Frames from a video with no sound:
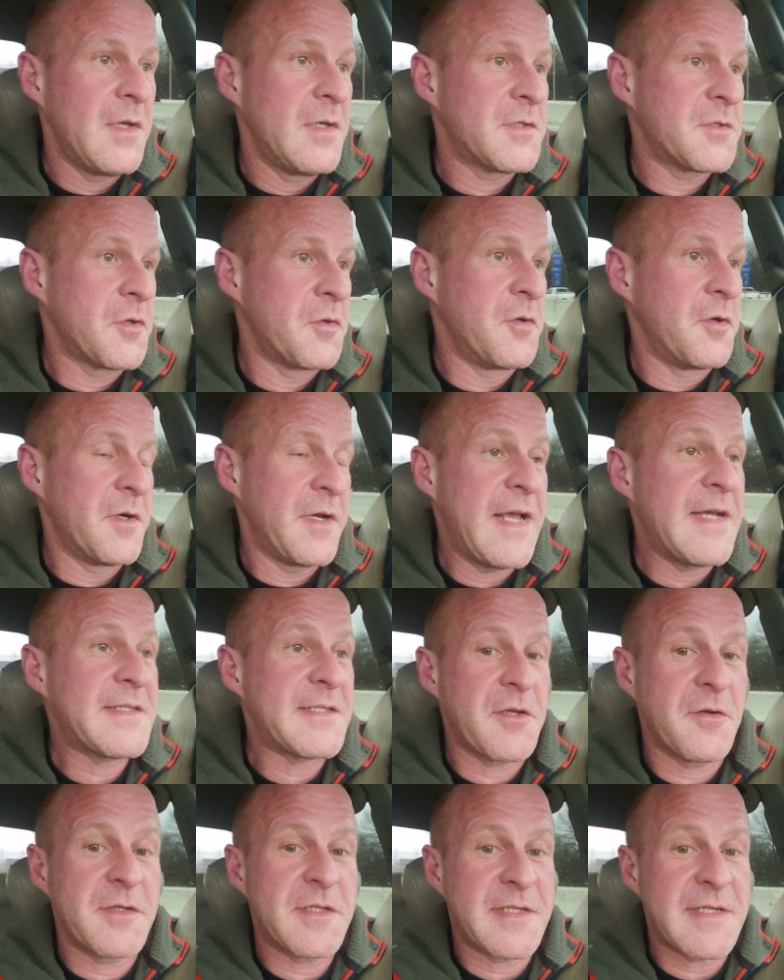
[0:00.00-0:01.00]
So
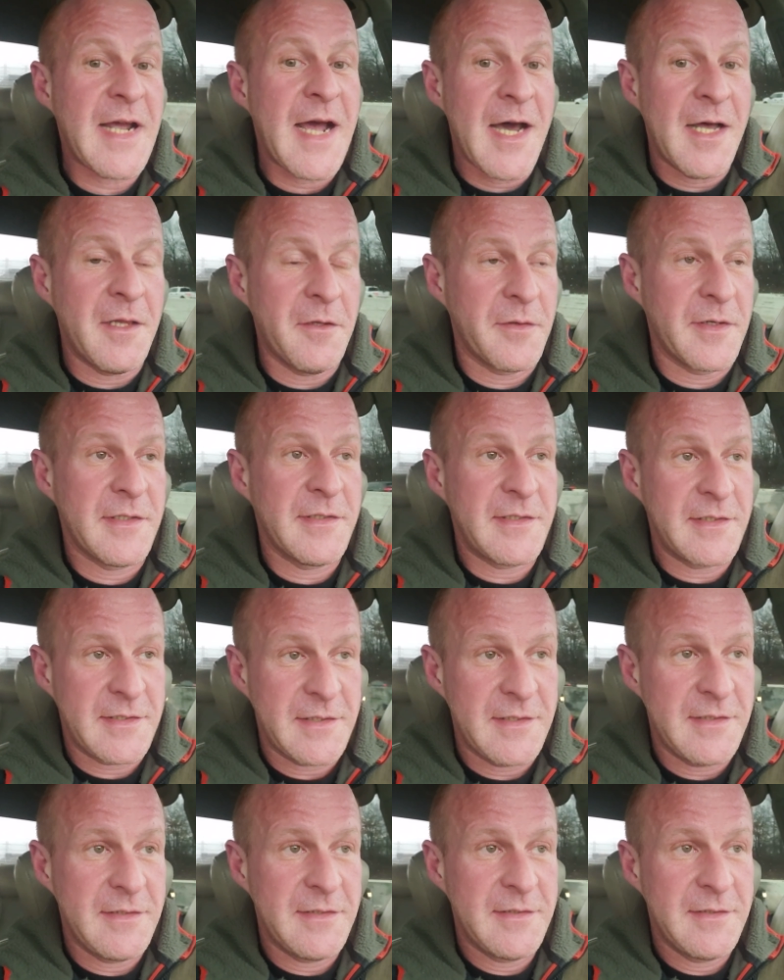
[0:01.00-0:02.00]
there's
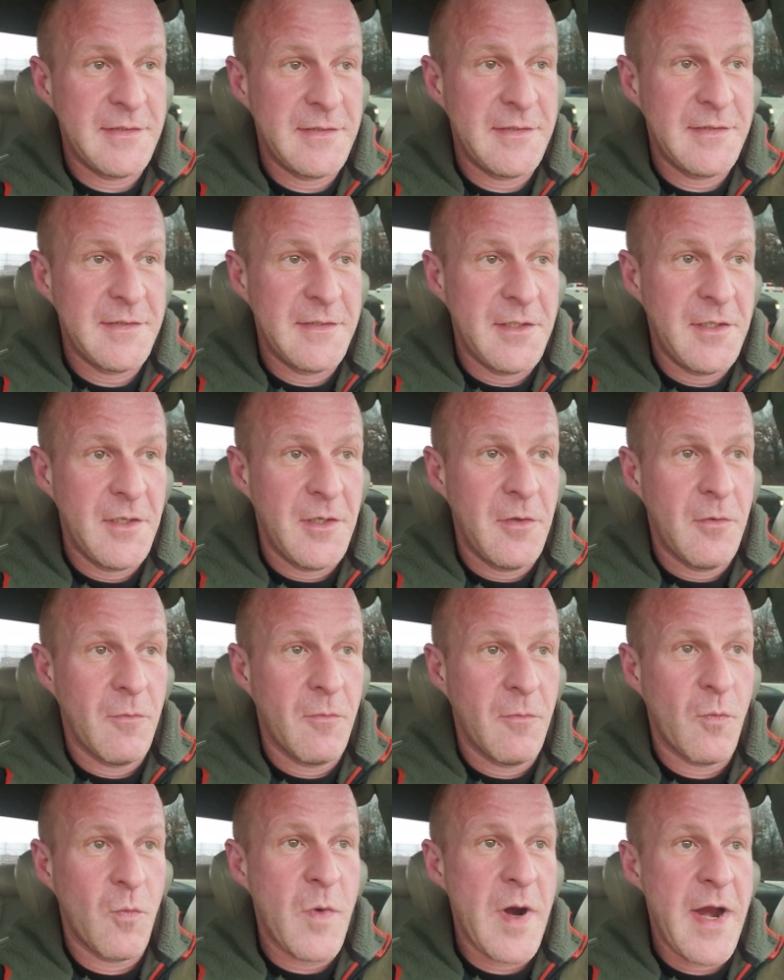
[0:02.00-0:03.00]
tolerance
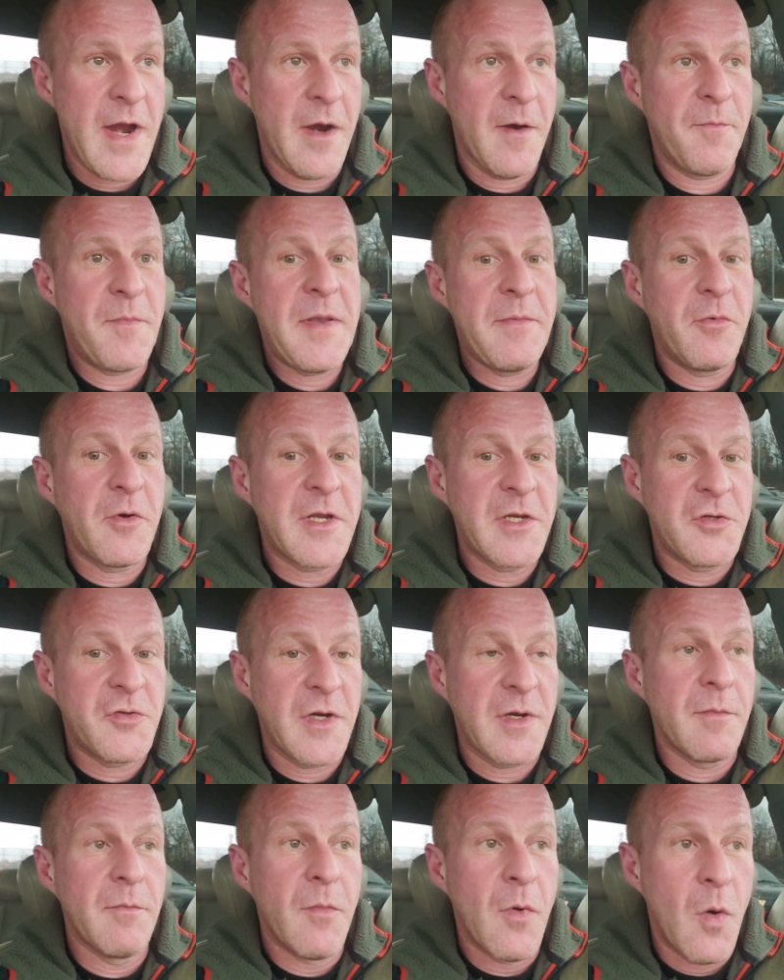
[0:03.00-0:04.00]
where people can
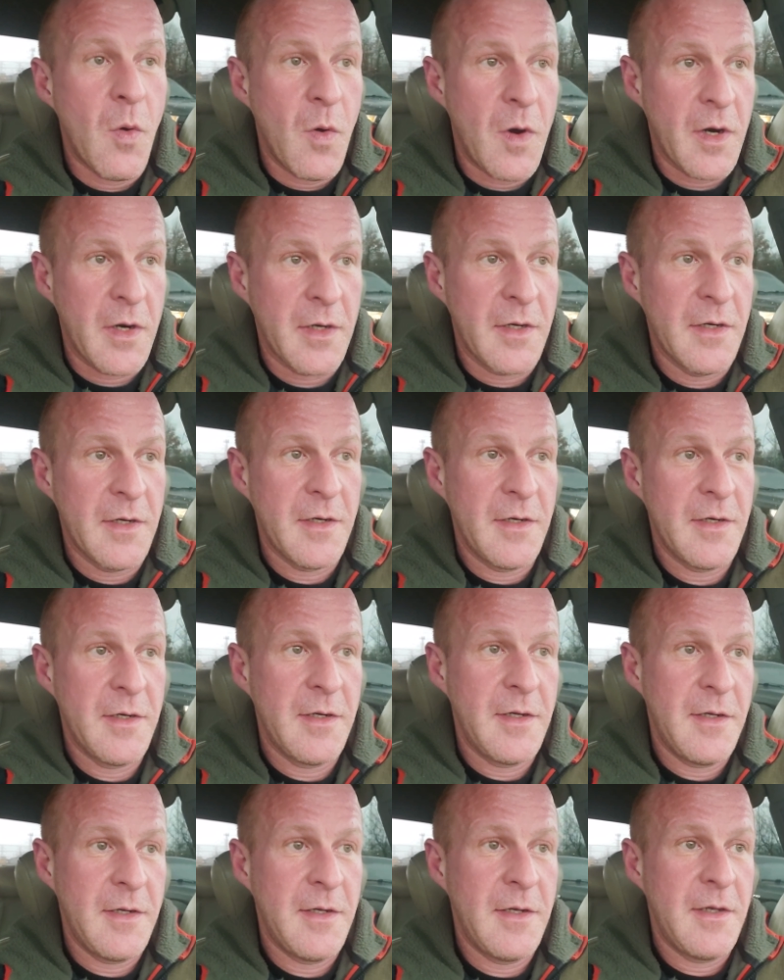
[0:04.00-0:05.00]
drink more
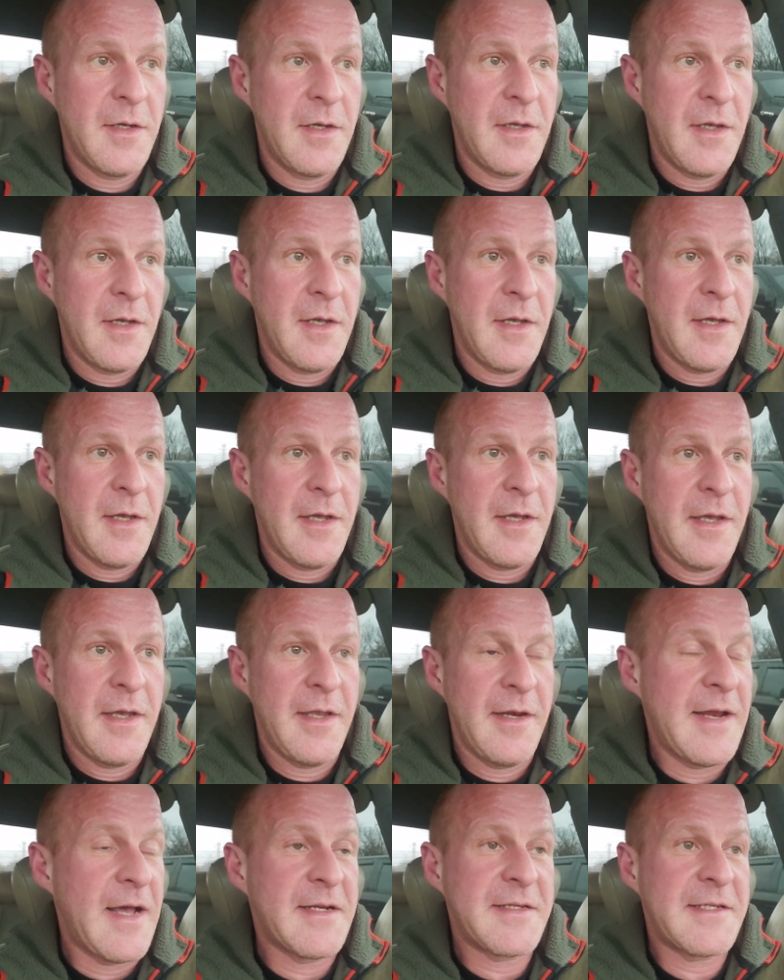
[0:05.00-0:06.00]

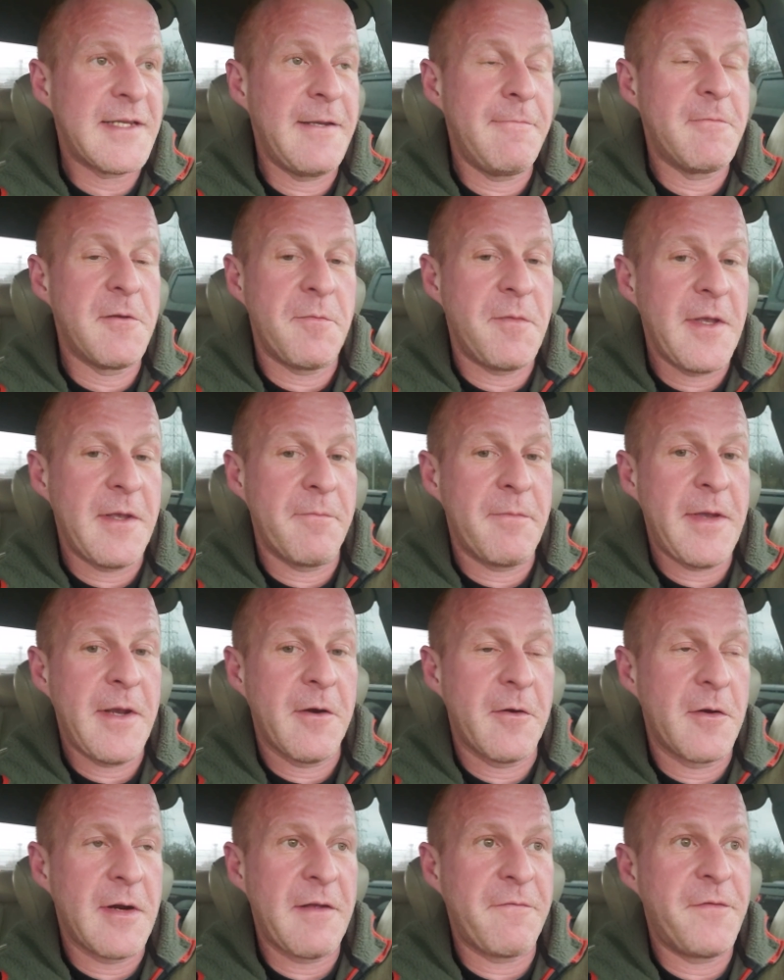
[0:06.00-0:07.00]
and not seem to be
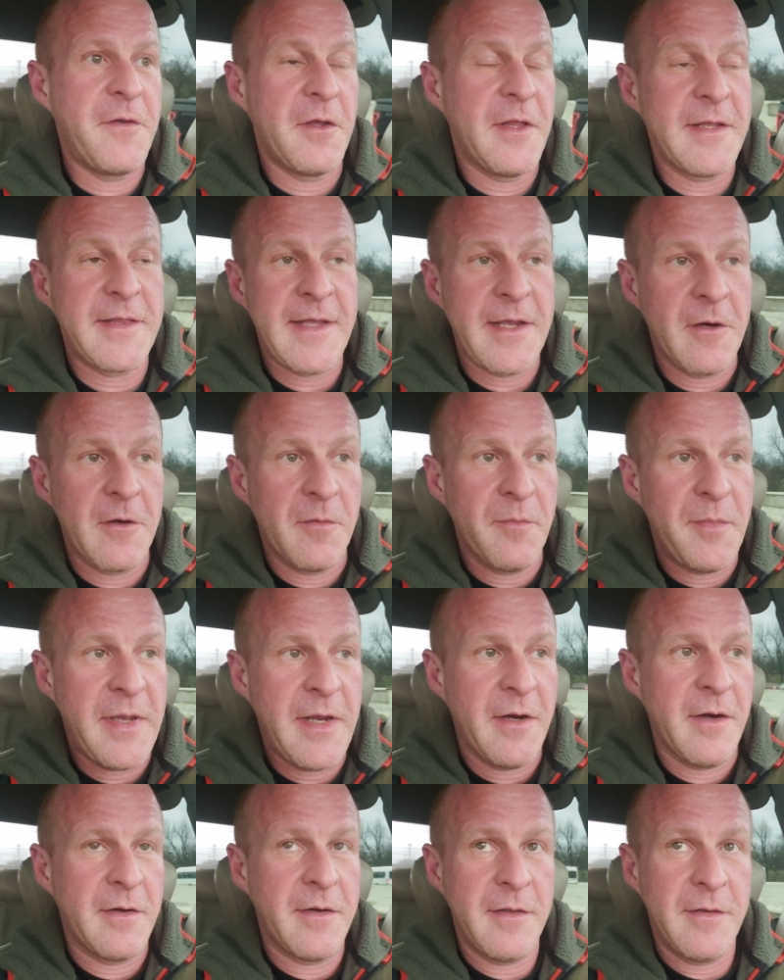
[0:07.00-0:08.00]
impaired, or not feel like they are
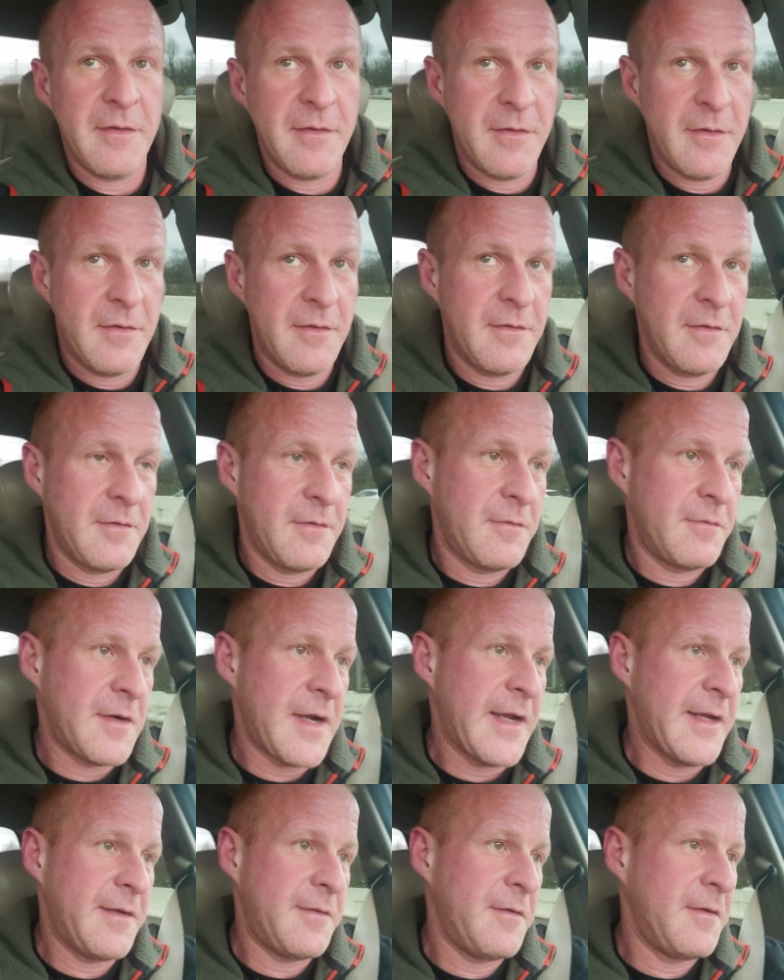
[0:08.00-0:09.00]
impaired,
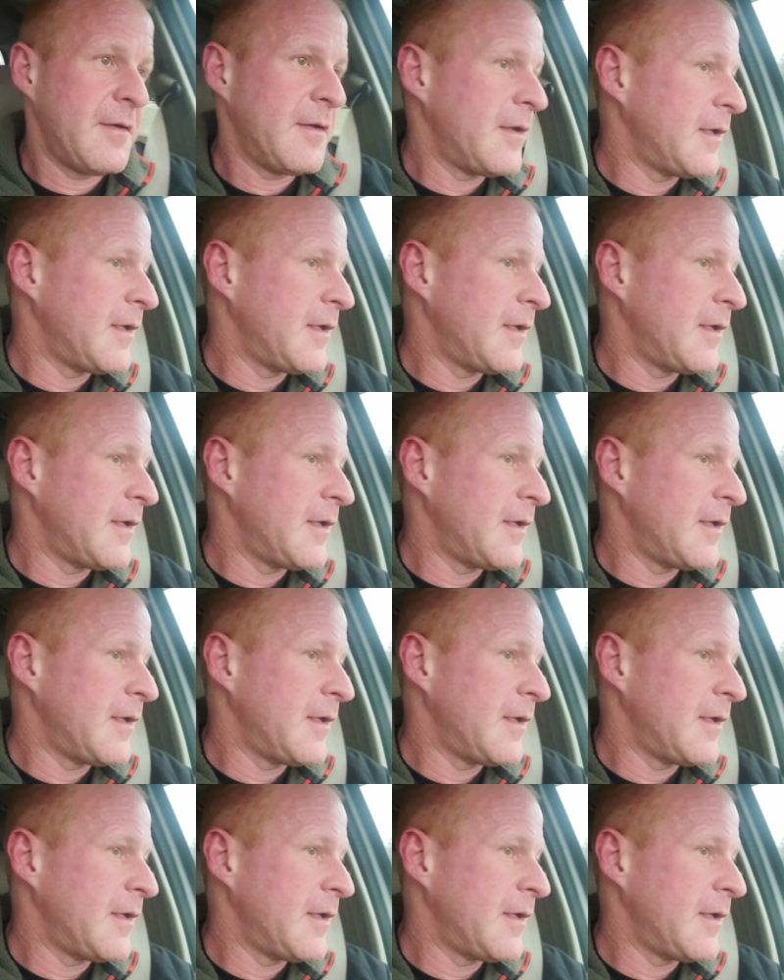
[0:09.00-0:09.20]
right?